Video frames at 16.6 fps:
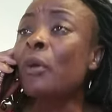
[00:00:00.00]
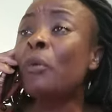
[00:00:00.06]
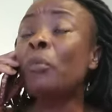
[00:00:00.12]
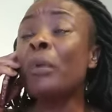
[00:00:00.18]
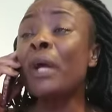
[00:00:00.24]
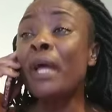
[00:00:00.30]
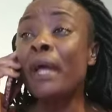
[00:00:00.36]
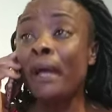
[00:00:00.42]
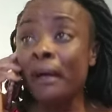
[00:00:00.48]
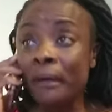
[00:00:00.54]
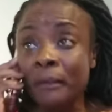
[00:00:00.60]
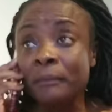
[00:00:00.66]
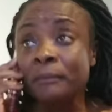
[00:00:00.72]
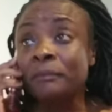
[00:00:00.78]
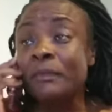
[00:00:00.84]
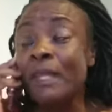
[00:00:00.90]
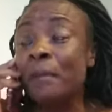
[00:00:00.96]
Well,
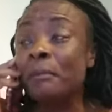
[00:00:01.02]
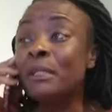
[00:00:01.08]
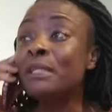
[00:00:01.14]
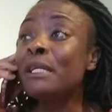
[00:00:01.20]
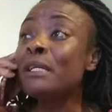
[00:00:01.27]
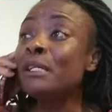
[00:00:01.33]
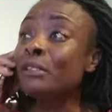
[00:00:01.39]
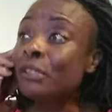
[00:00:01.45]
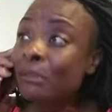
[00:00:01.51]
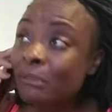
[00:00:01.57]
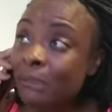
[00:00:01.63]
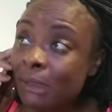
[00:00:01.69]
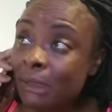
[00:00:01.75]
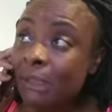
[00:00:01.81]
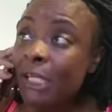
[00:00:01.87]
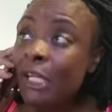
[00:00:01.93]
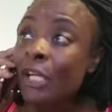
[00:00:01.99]
let me tell you
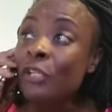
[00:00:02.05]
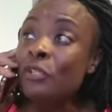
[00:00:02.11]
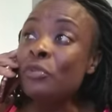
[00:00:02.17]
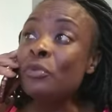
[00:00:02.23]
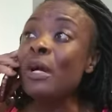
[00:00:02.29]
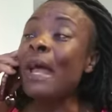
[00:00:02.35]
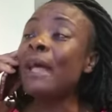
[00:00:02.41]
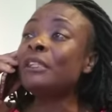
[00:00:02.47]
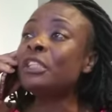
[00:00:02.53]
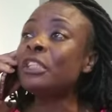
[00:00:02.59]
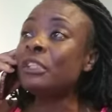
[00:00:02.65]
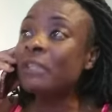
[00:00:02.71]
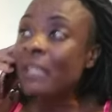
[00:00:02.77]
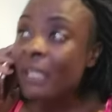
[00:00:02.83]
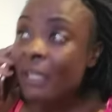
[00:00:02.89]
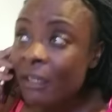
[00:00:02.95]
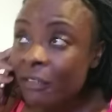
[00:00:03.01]
something. You had your
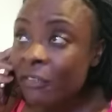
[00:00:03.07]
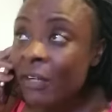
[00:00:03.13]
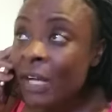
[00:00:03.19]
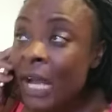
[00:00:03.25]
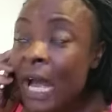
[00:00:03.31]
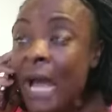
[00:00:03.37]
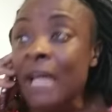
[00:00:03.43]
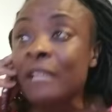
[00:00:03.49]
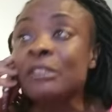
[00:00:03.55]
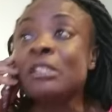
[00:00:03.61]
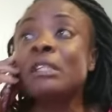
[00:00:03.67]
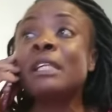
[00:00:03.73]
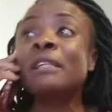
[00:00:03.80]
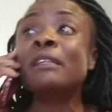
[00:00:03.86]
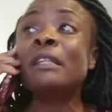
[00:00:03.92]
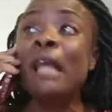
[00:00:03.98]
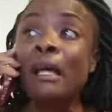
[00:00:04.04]
gift. I
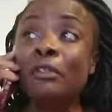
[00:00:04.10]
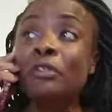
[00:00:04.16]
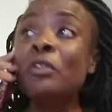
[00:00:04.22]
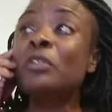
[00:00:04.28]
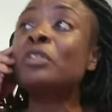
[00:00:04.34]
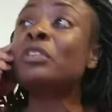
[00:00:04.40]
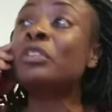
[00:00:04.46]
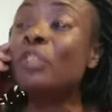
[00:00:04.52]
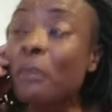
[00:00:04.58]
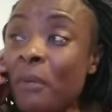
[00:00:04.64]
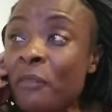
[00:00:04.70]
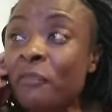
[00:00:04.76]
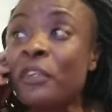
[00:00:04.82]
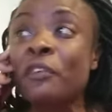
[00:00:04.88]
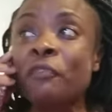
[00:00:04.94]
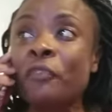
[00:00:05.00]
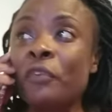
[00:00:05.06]
took some of
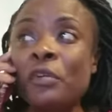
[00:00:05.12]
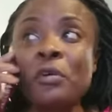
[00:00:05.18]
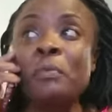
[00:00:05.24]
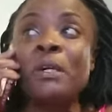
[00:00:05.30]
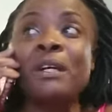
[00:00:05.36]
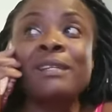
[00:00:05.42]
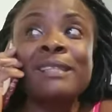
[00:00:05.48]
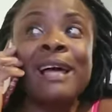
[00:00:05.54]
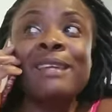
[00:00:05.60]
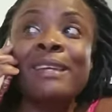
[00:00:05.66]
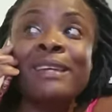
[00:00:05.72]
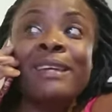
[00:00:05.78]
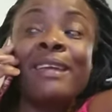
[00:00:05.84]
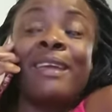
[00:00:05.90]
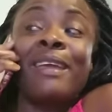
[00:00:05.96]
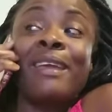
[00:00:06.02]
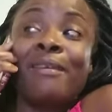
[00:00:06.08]
it from you because I
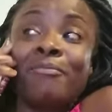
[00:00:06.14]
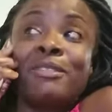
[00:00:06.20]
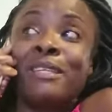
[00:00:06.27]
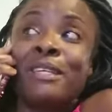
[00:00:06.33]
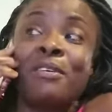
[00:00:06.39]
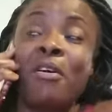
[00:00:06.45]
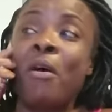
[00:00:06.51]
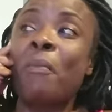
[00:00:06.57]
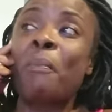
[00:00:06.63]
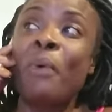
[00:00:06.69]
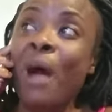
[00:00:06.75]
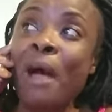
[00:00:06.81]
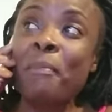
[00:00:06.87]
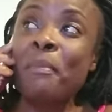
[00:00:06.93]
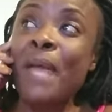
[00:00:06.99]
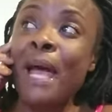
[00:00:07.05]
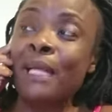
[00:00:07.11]
didn't empty your
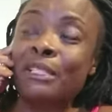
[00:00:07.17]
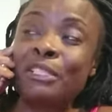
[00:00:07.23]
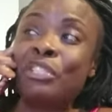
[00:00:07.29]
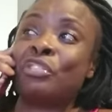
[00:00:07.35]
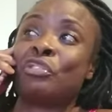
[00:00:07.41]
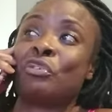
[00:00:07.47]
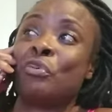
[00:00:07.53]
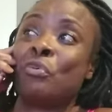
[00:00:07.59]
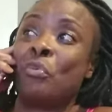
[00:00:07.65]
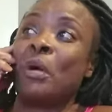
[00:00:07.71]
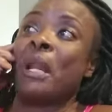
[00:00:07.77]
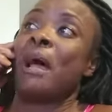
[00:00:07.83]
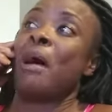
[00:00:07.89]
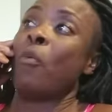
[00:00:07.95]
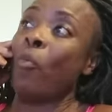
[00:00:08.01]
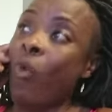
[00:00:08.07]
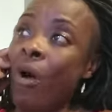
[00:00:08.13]
apartment. I just took what
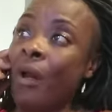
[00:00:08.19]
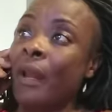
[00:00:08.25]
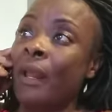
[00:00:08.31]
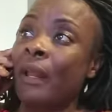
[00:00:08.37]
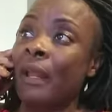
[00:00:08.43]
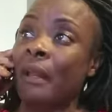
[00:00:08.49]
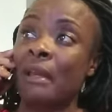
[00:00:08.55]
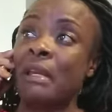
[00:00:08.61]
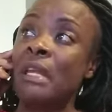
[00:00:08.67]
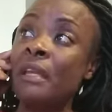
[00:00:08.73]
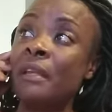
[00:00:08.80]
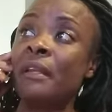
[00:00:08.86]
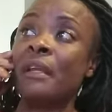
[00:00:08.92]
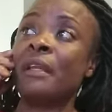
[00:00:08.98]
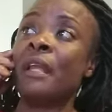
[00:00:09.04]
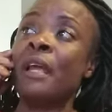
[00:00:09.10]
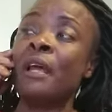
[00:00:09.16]
I wanted and
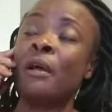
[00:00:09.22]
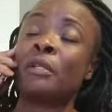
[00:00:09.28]
needed.